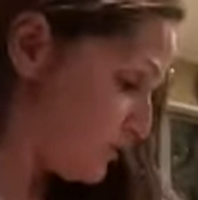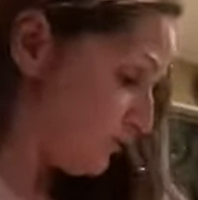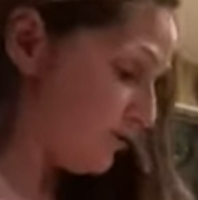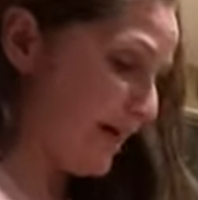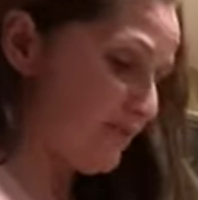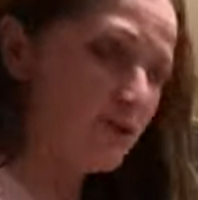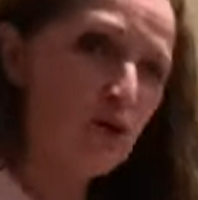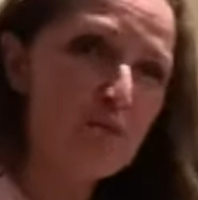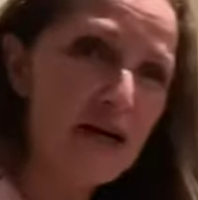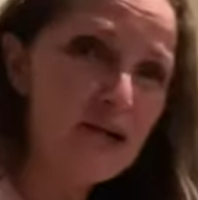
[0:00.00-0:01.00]
to flavour.
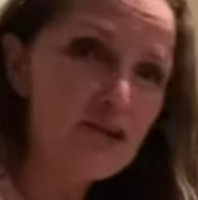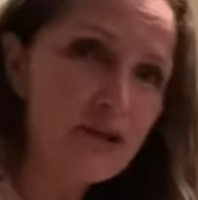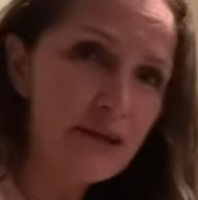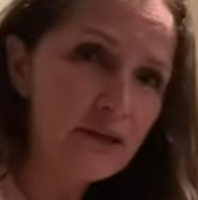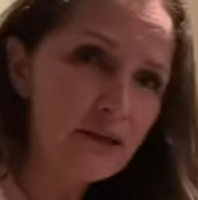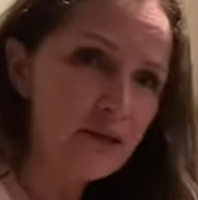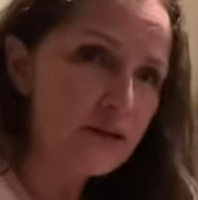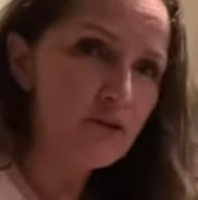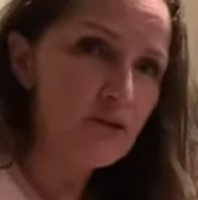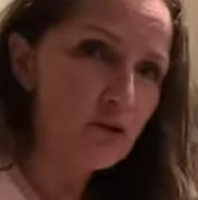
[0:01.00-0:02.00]
Not margarine. I
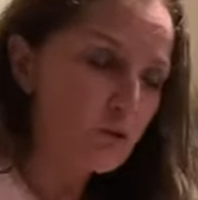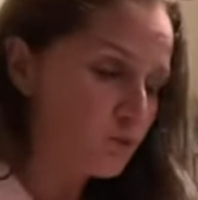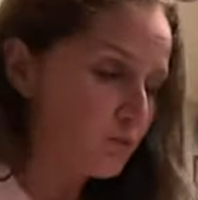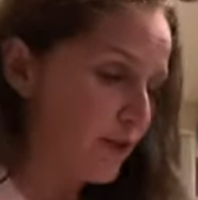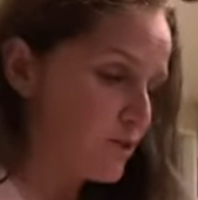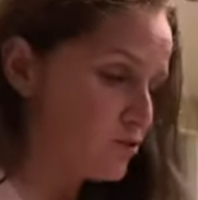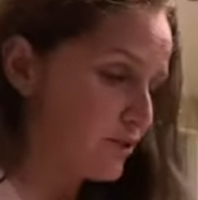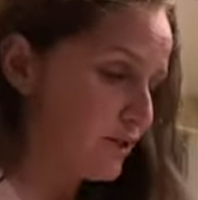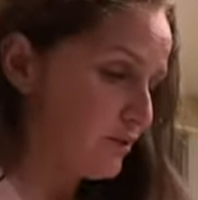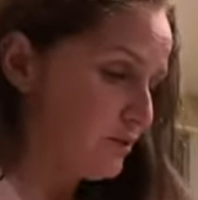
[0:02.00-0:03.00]
never cook with
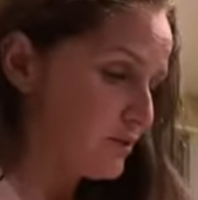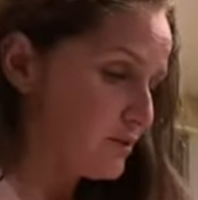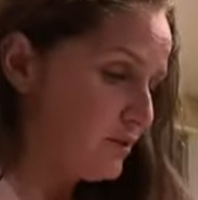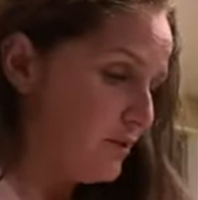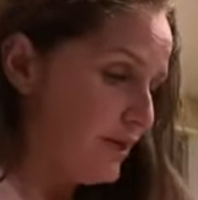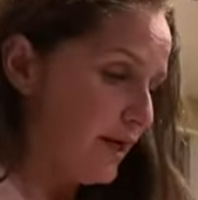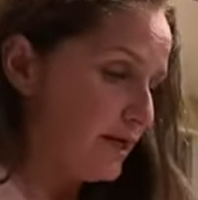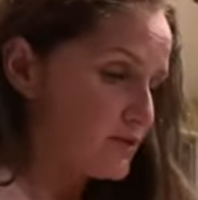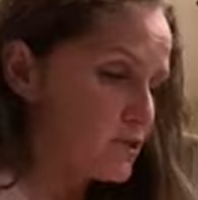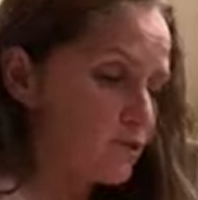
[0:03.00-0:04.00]
margarine.
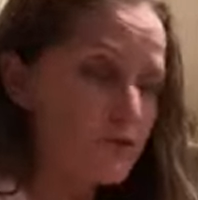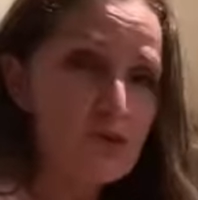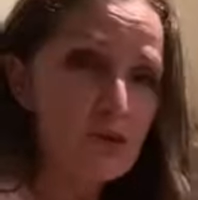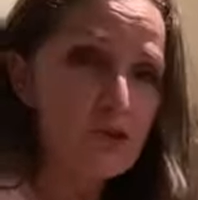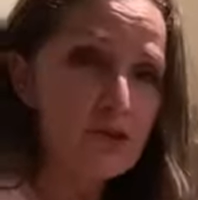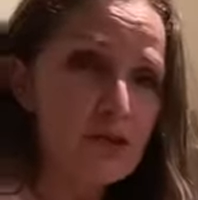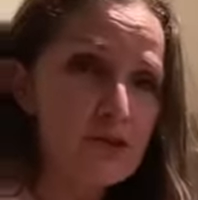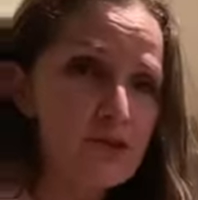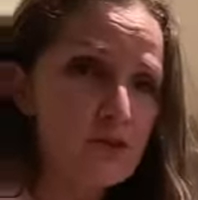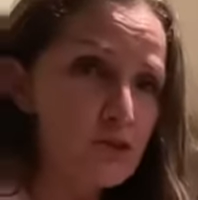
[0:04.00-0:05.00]
And it's got the salt in it.
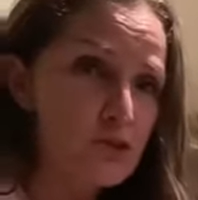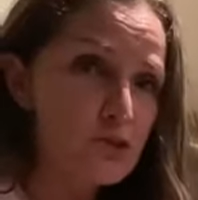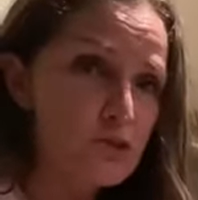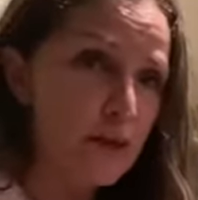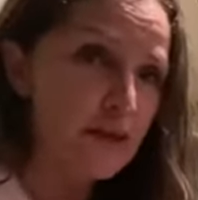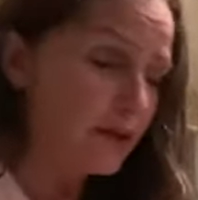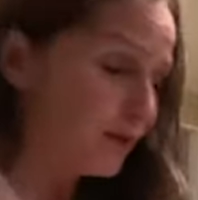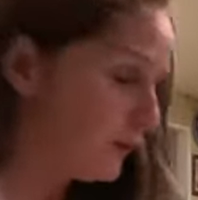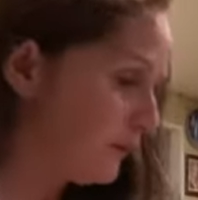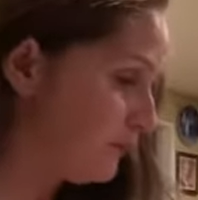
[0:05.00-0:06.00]
So I always use butter.
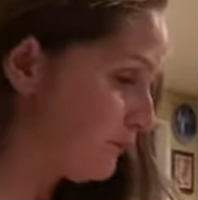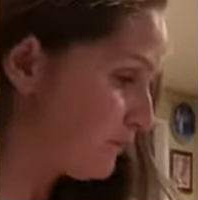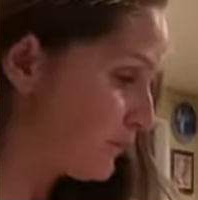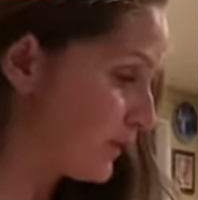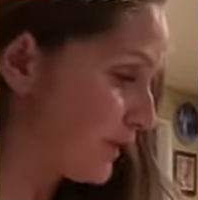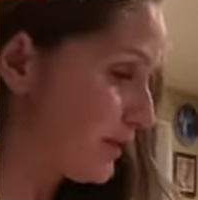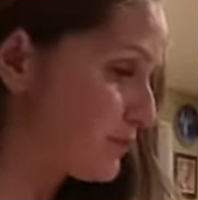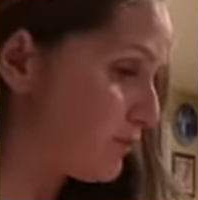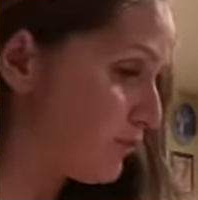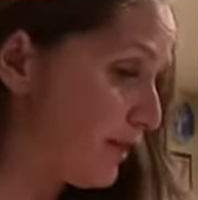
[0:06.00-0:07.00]
That
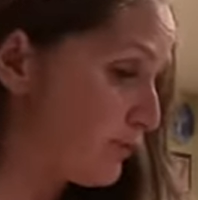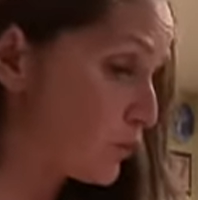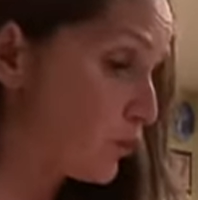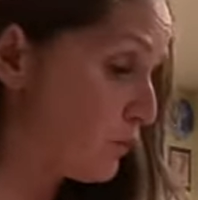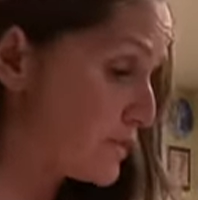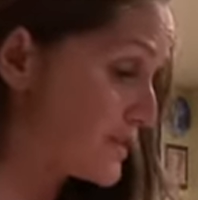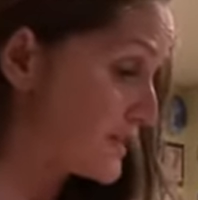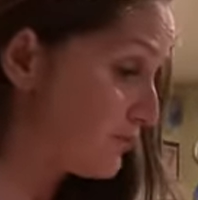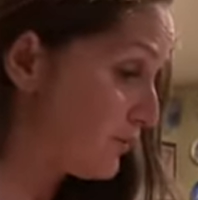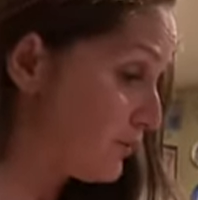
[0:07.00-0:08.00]
adds the flavour with all my
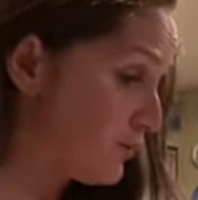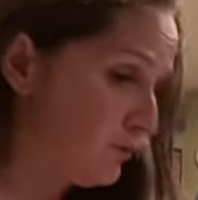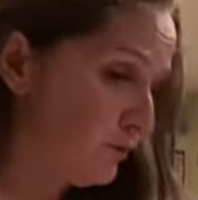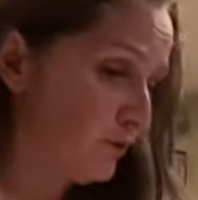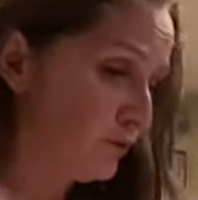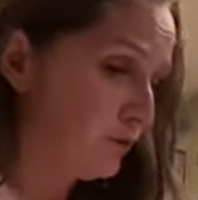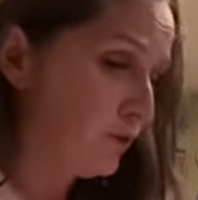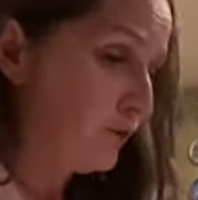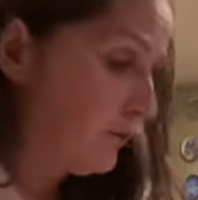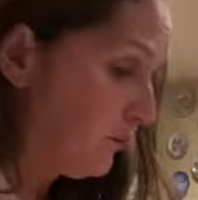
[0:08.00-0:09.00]
seafood.
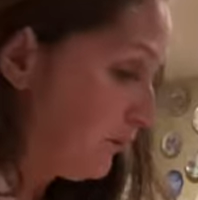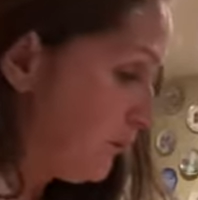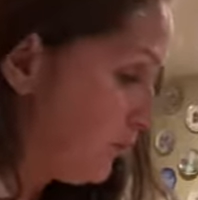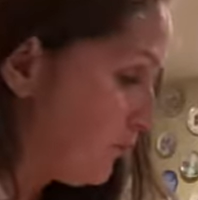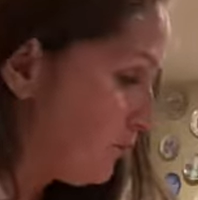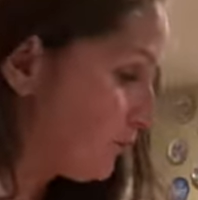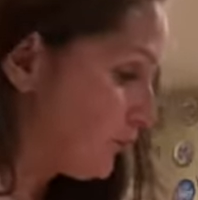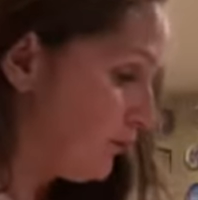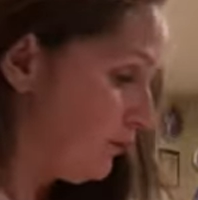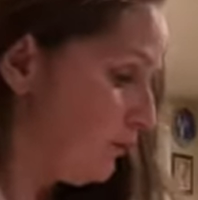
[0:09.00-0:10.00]

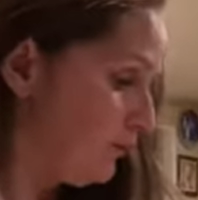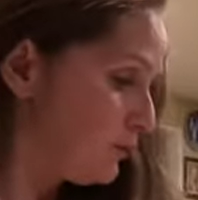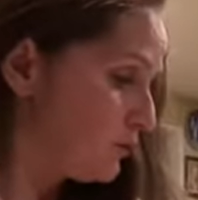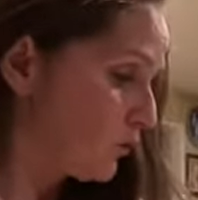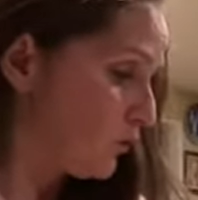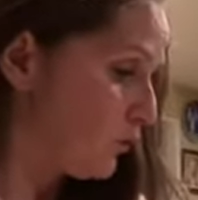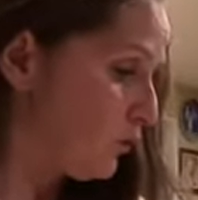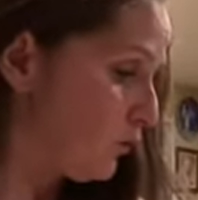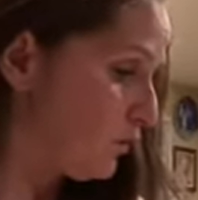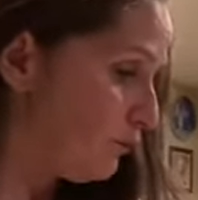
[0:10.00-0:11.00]
So
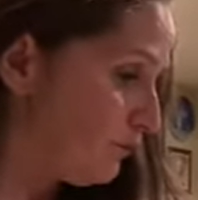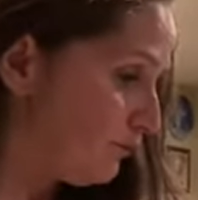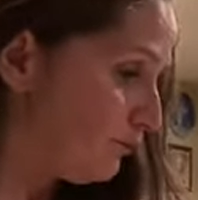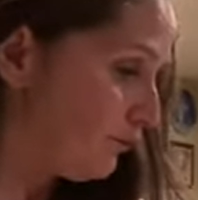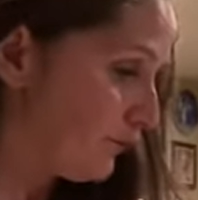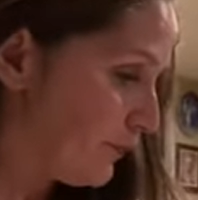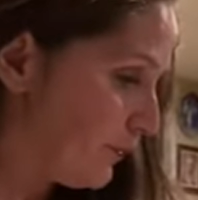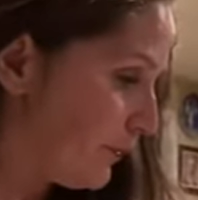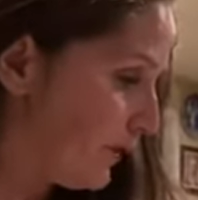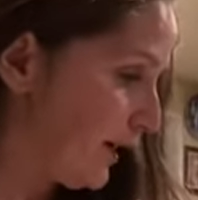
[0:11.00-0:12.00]
oil
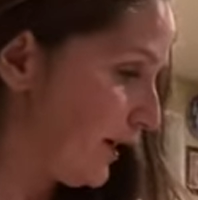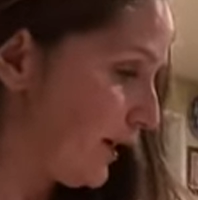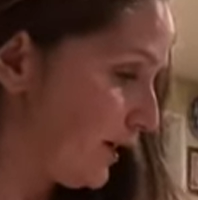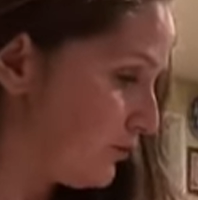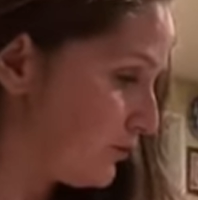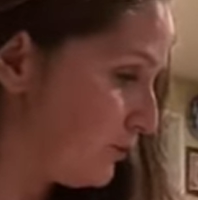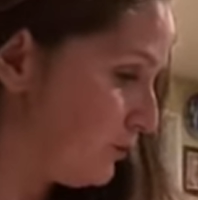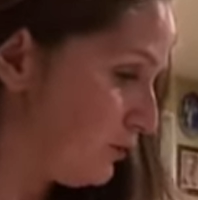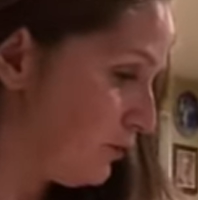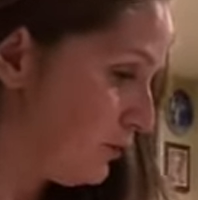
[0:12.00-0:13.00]
and
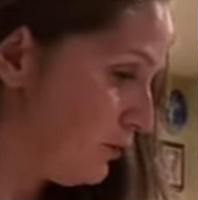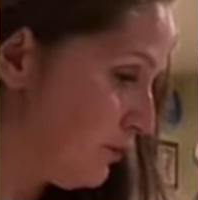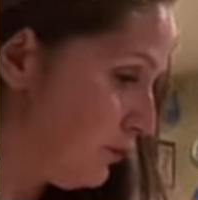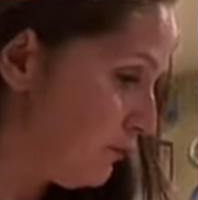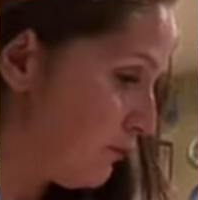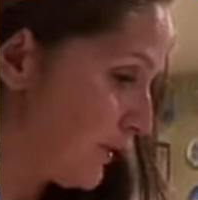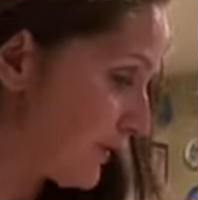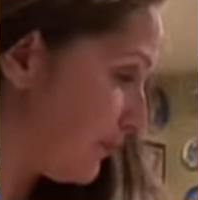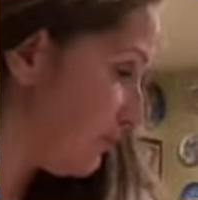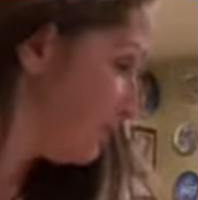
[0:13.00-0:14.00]
butter.